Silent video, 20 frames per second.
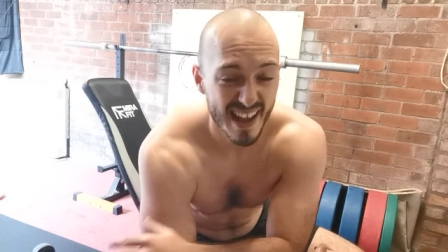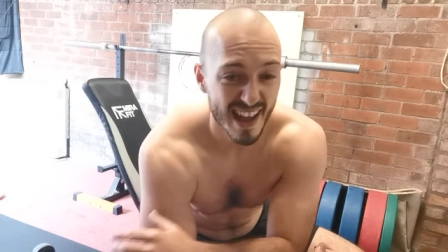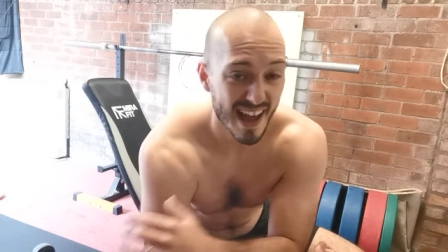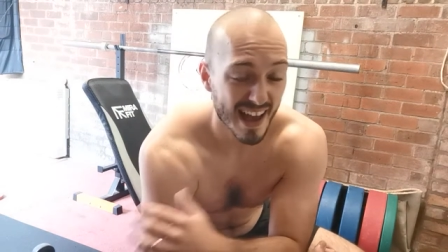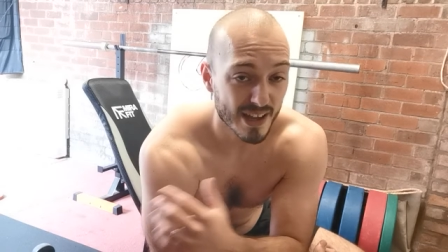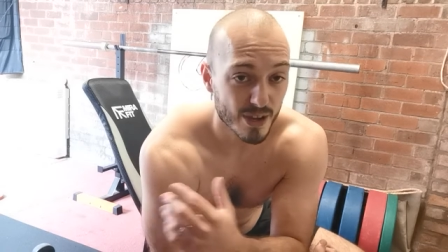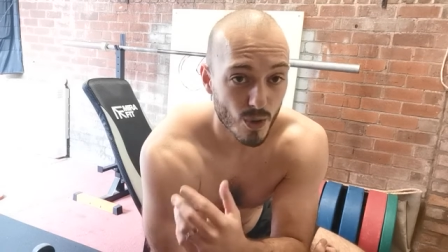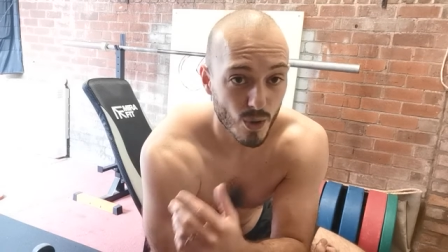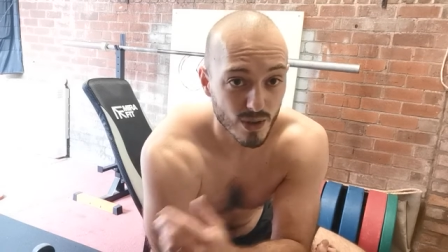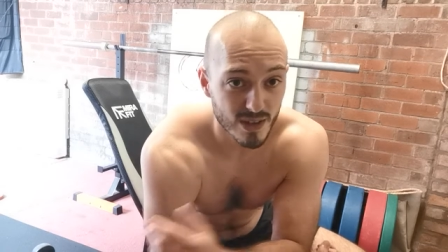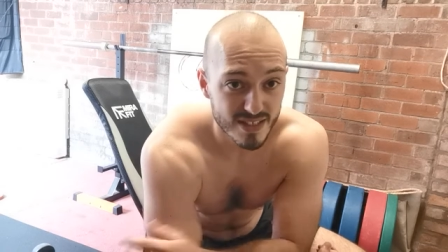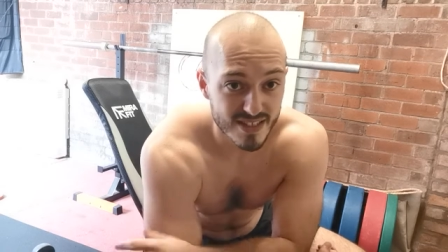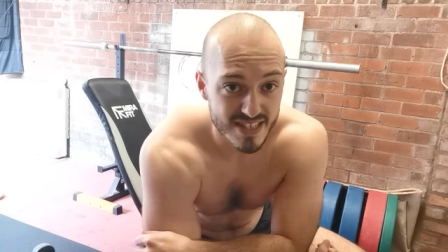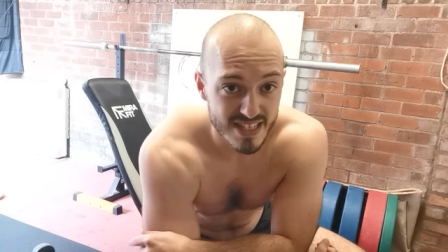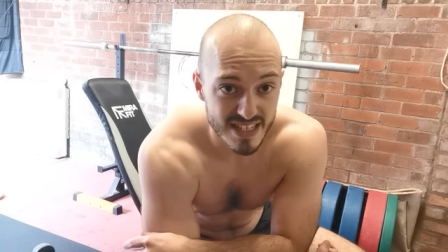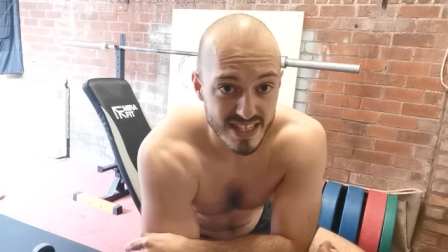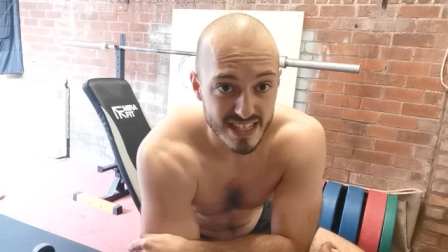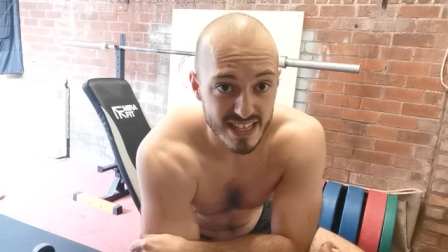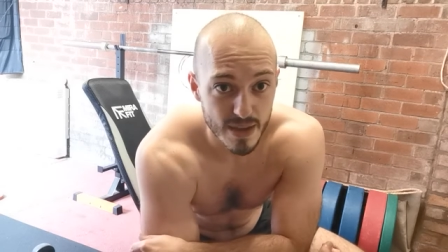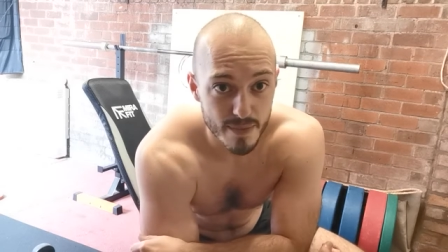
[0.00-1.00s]
high
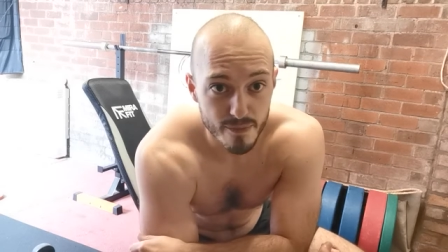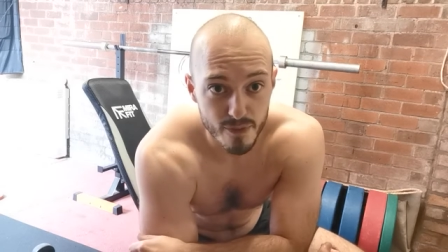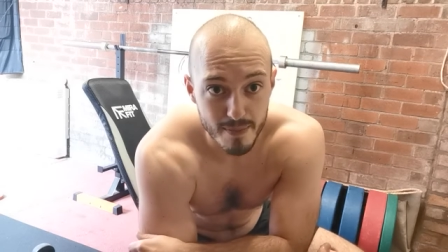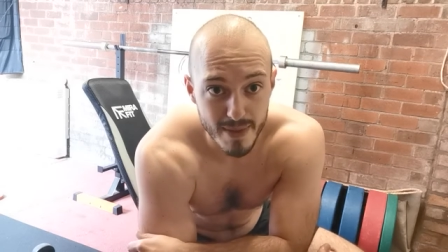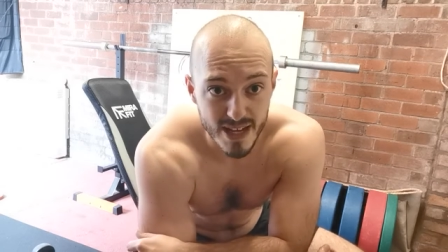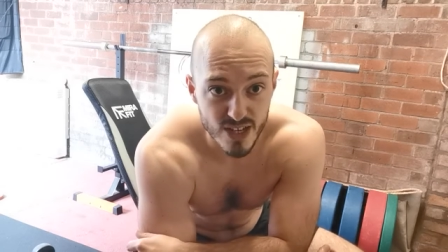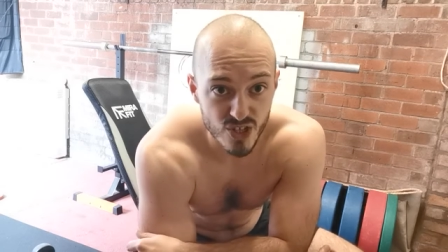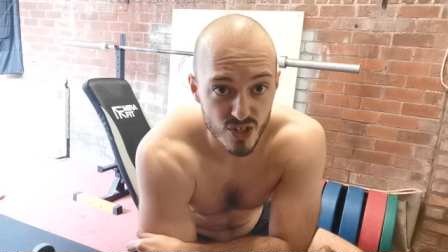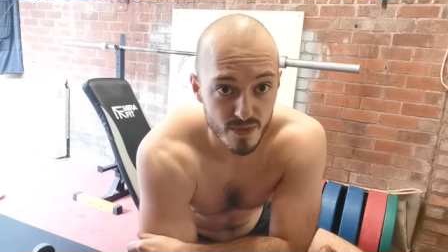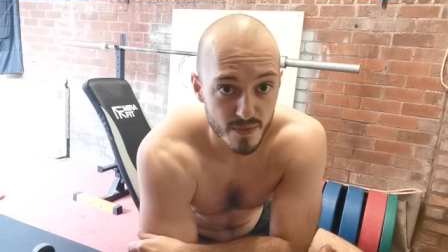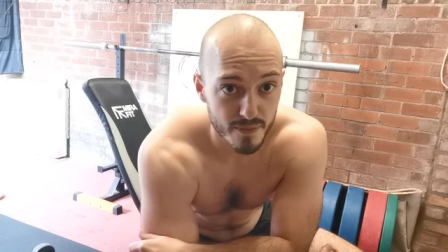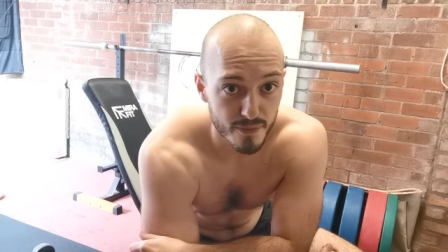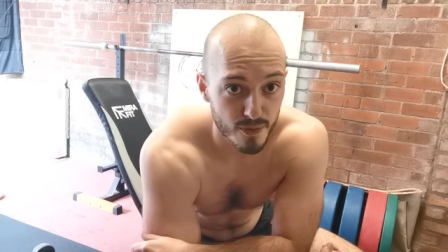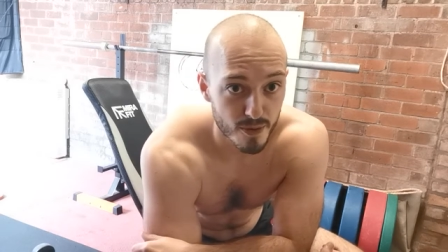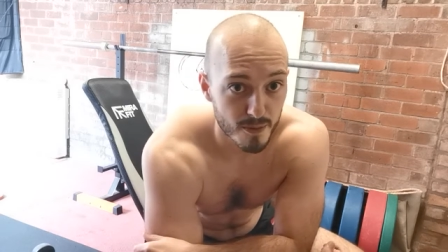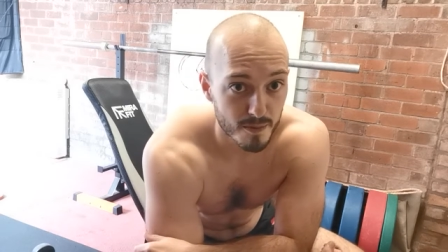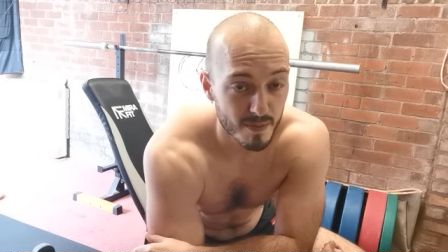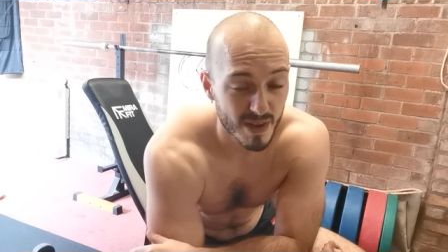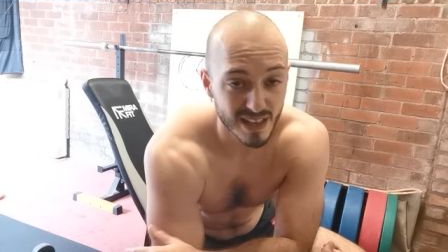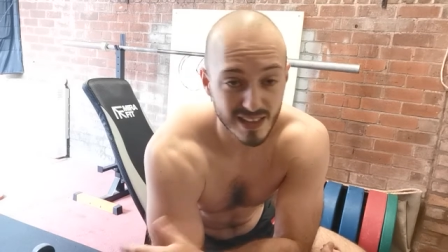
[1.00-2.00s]
quality information
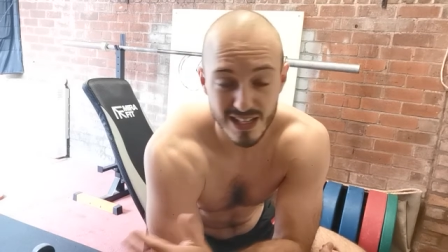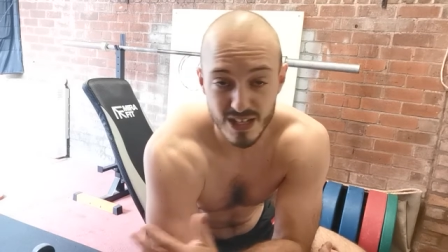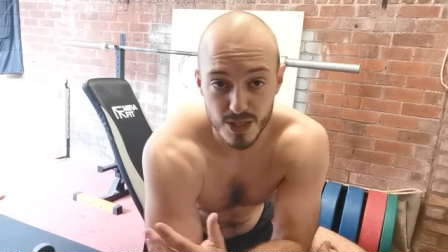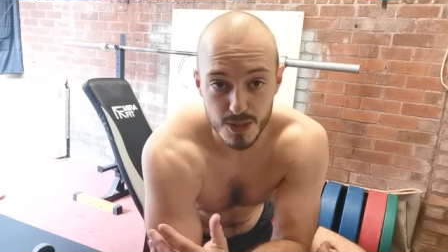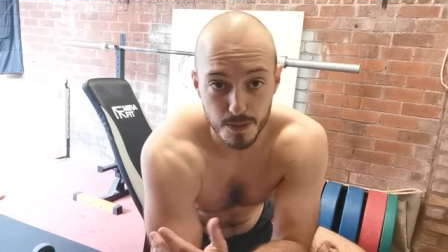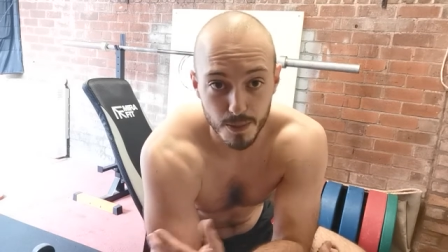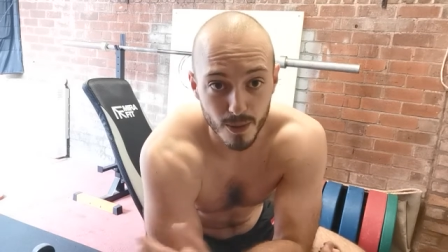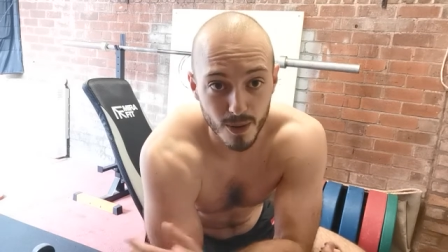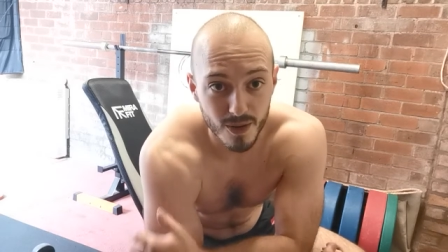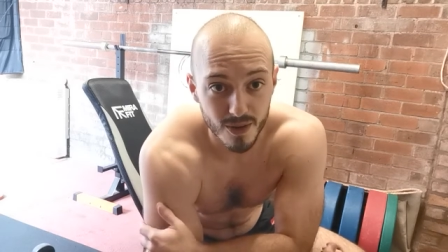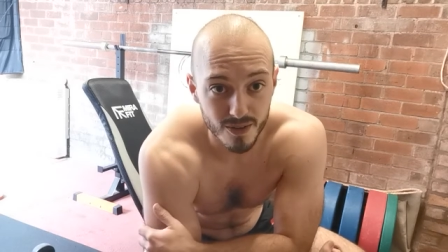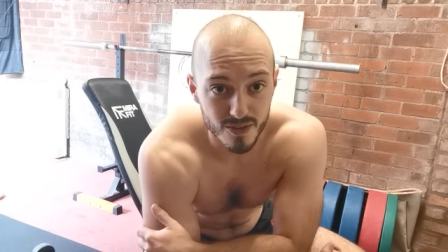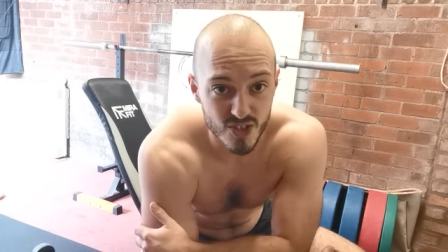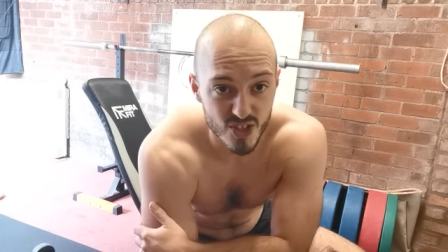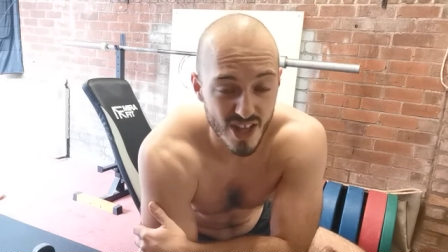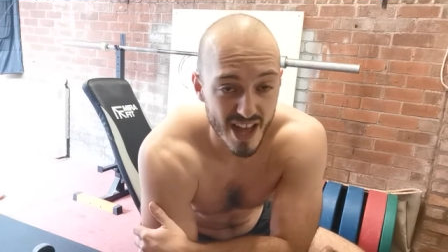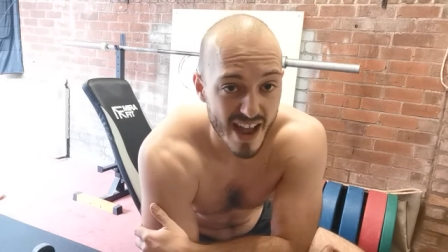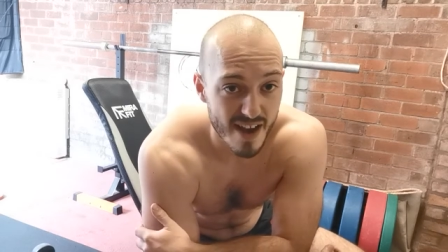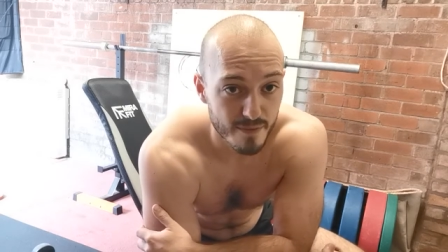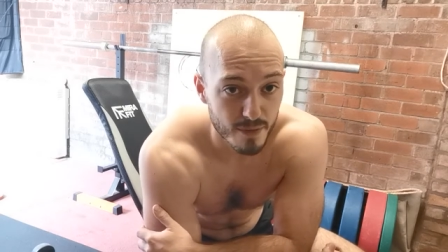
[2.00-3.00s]
from elite sport
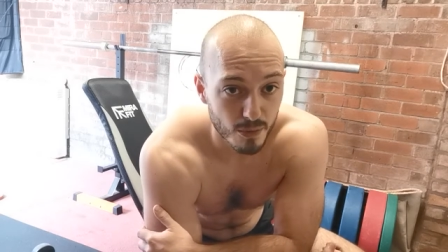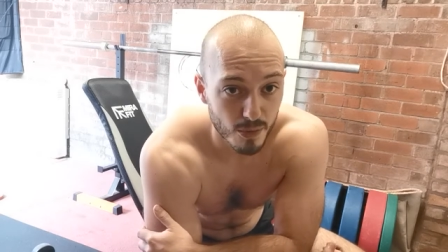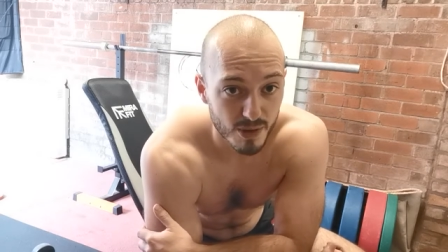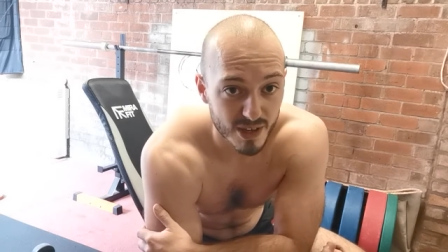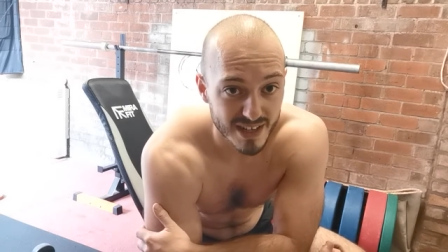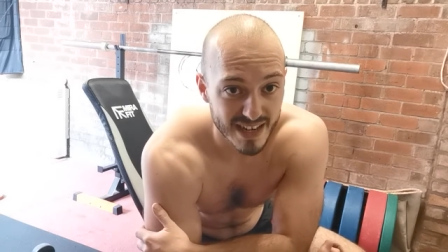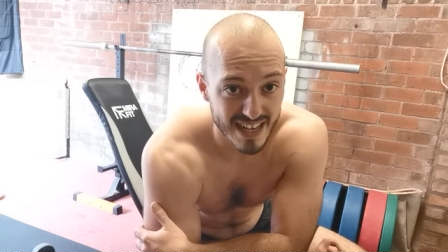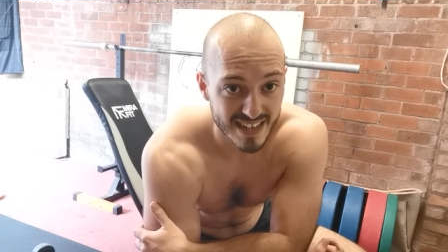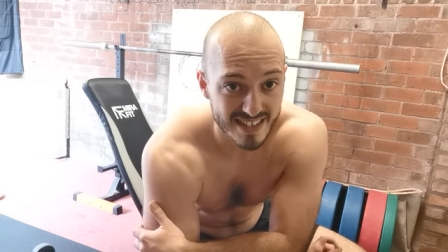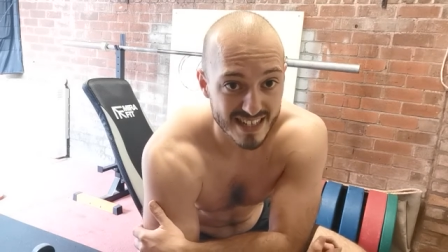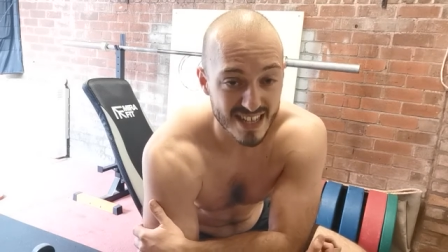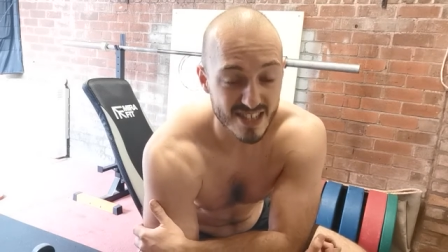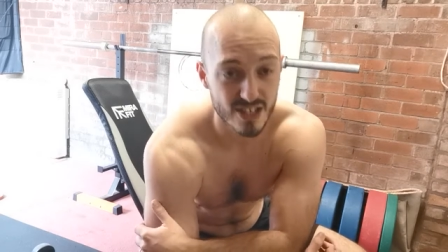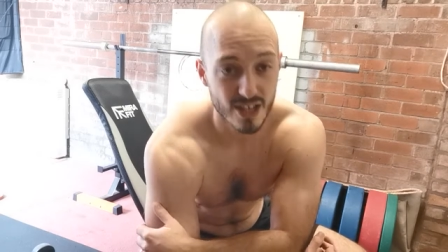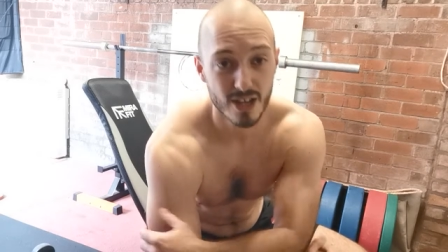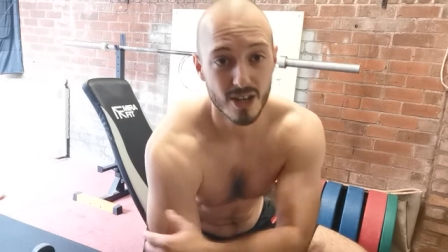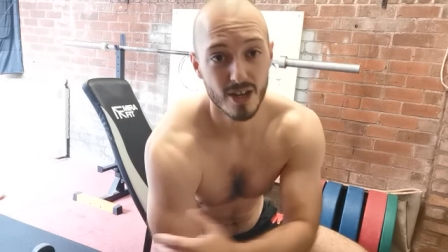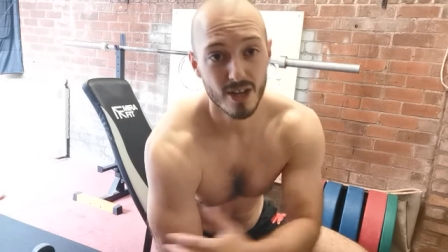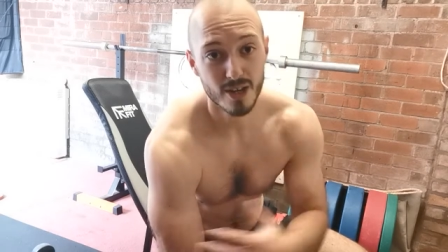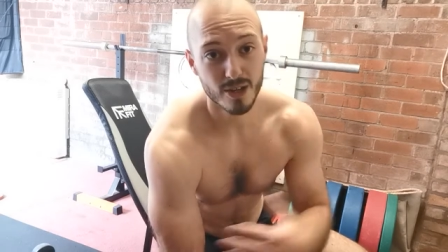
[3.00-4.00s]
so that everyone can access